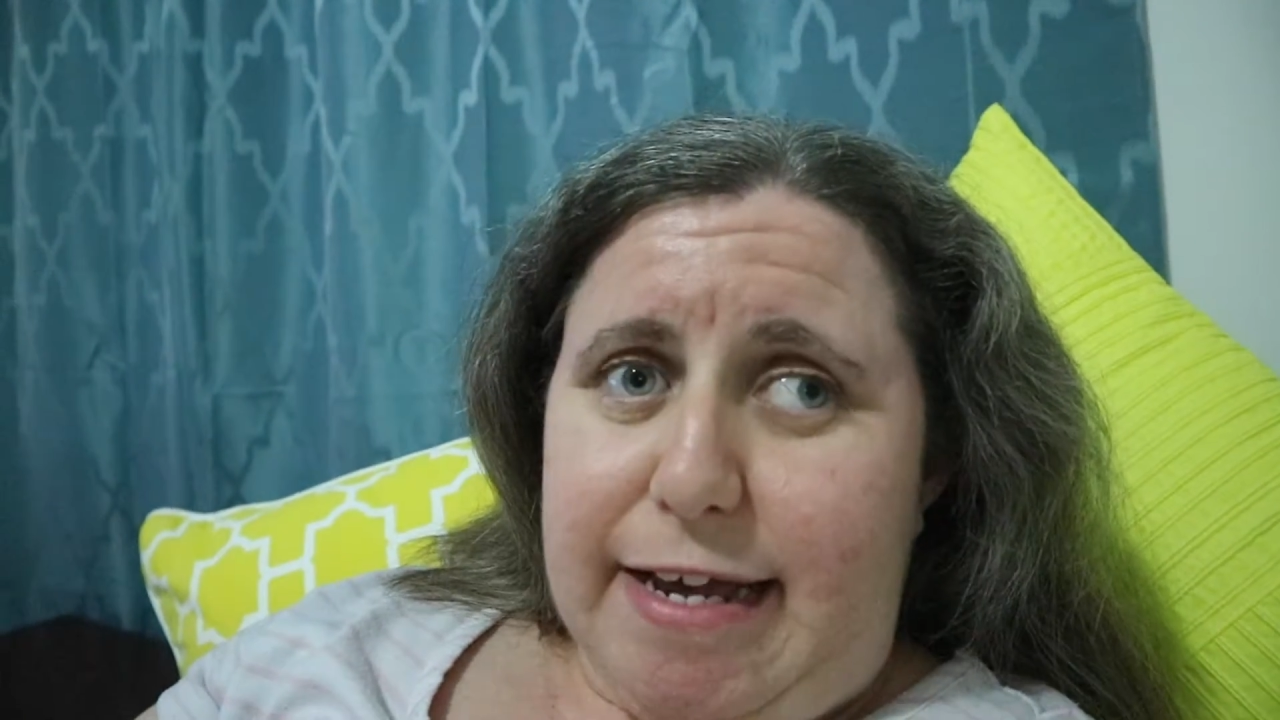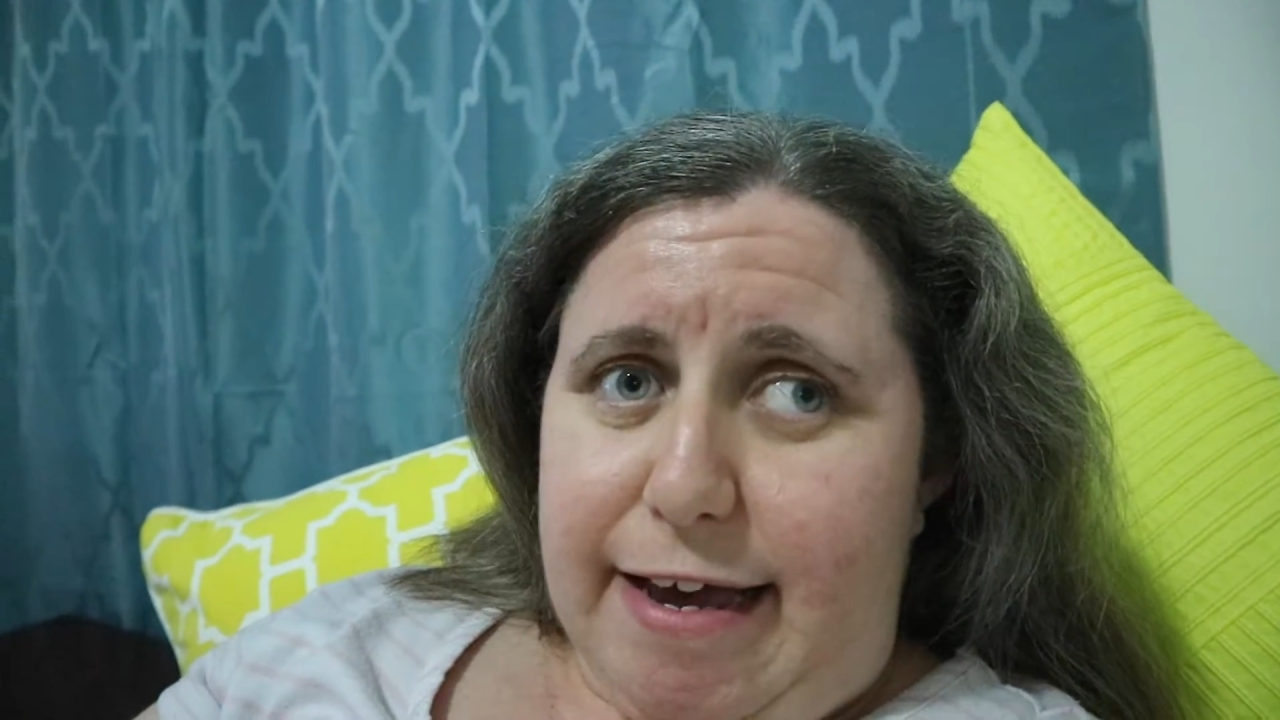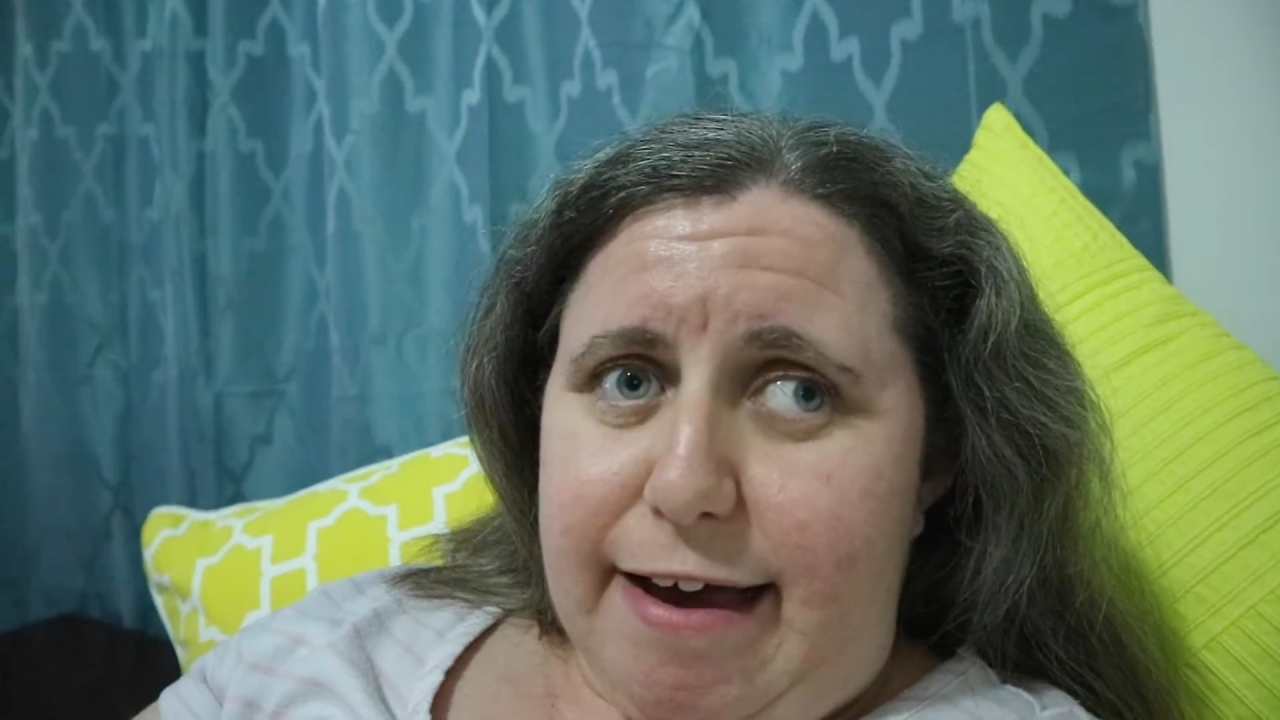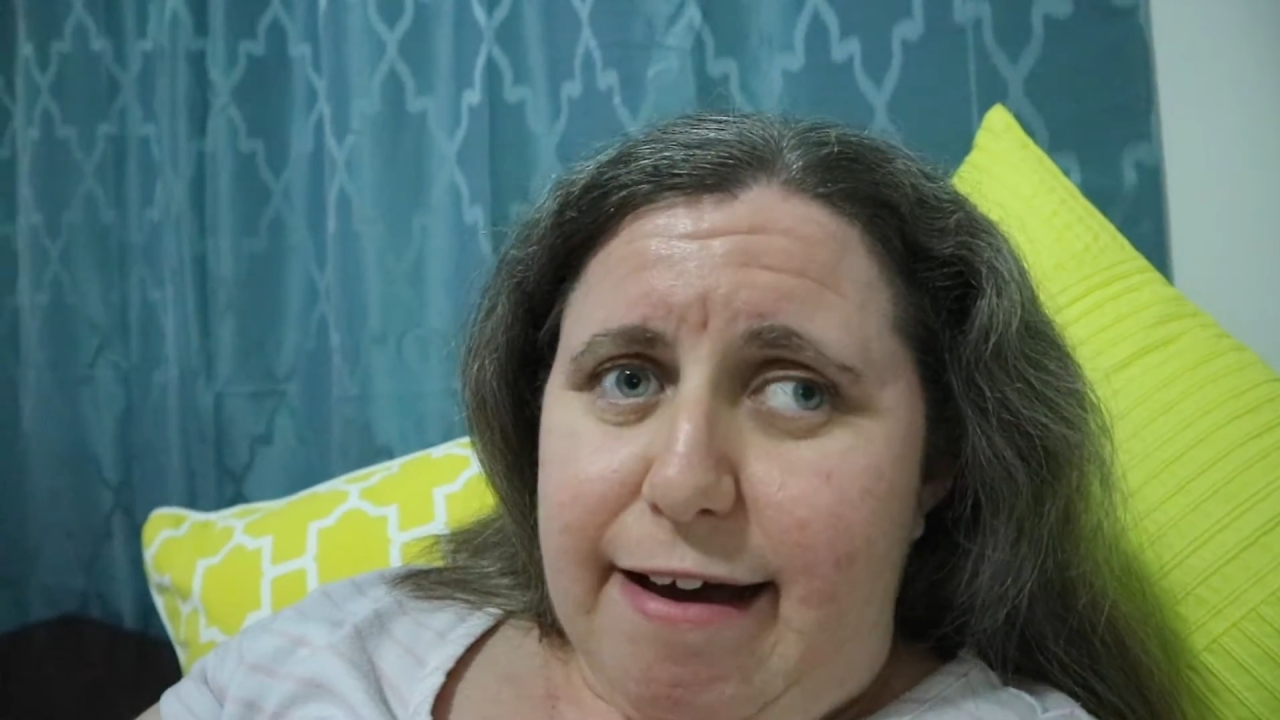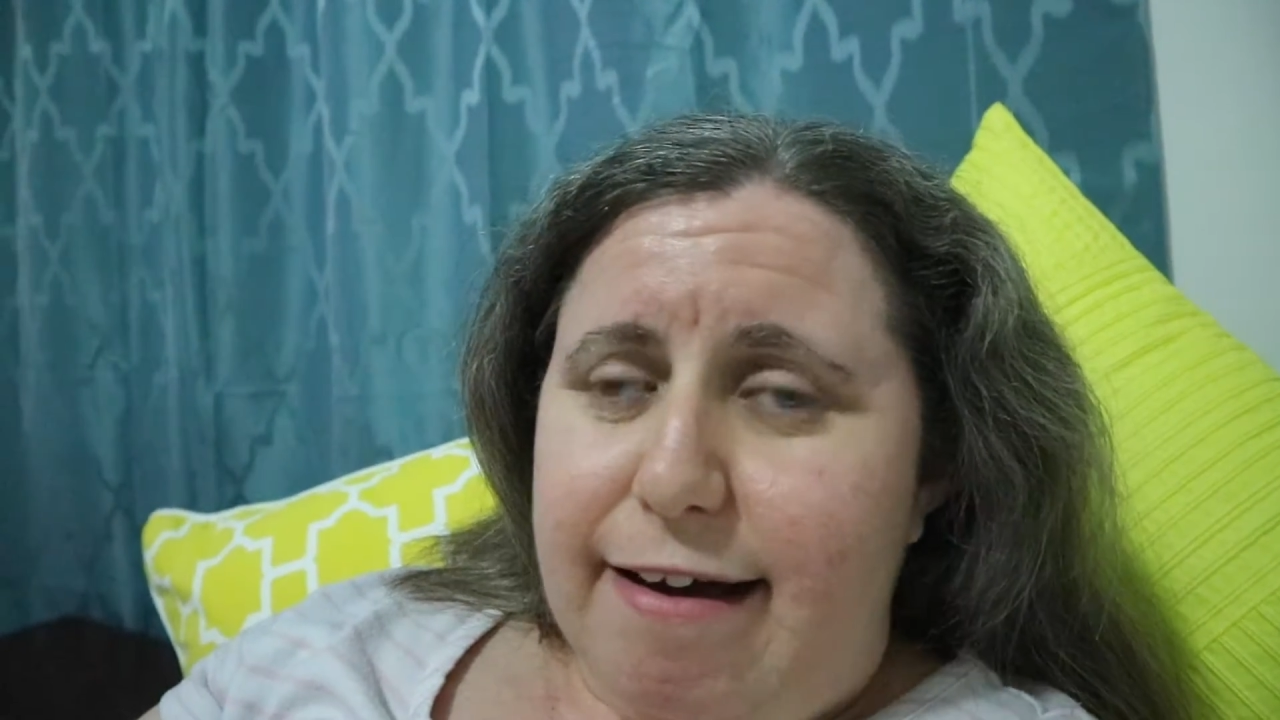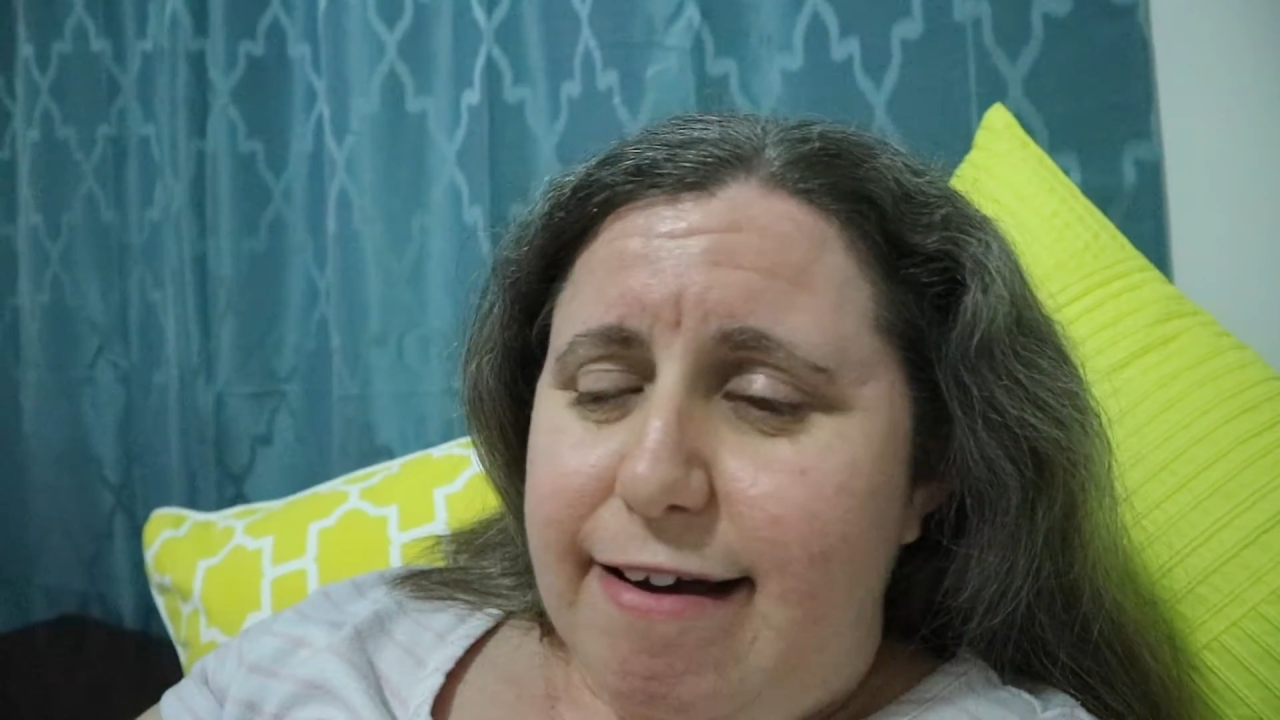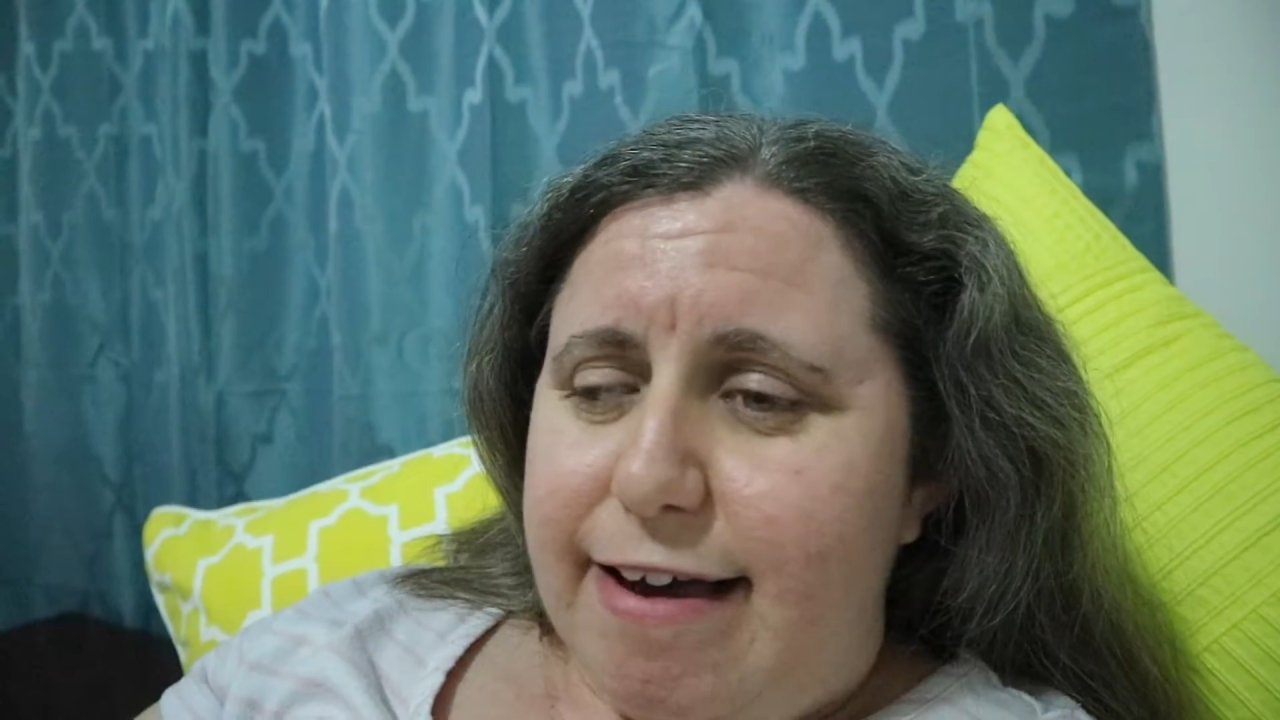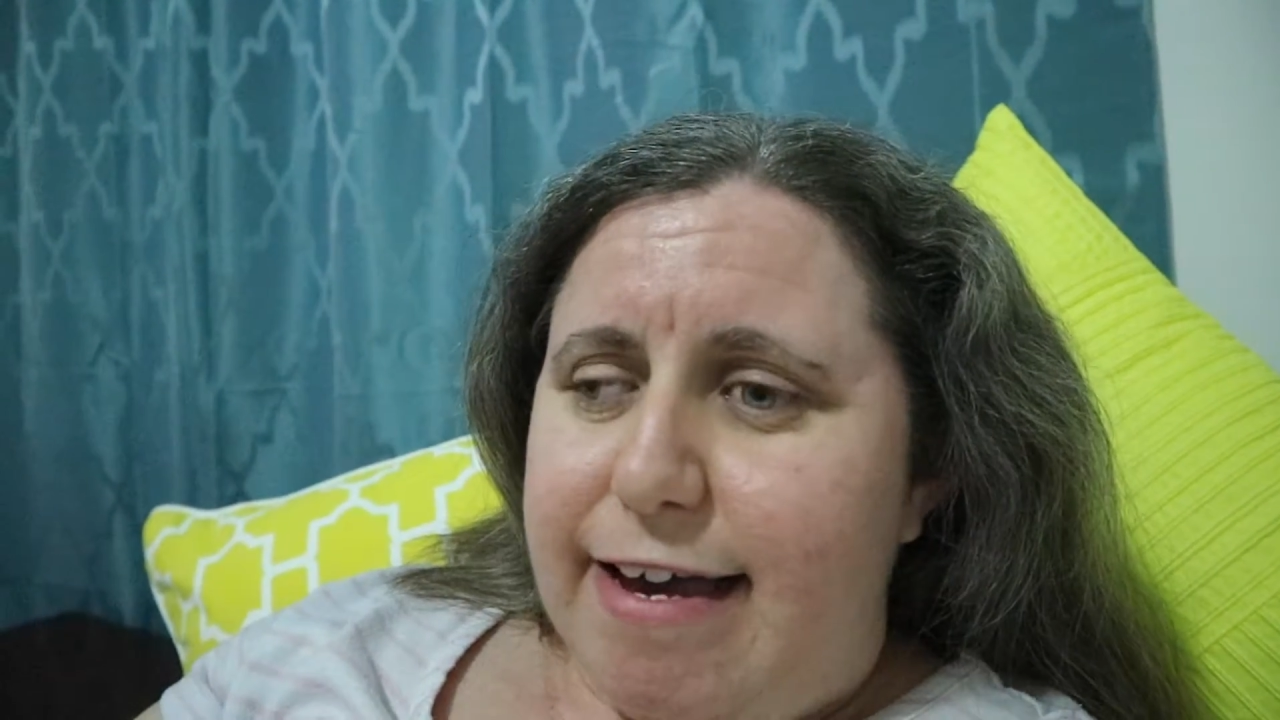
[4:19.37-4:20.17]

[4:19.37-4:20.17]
year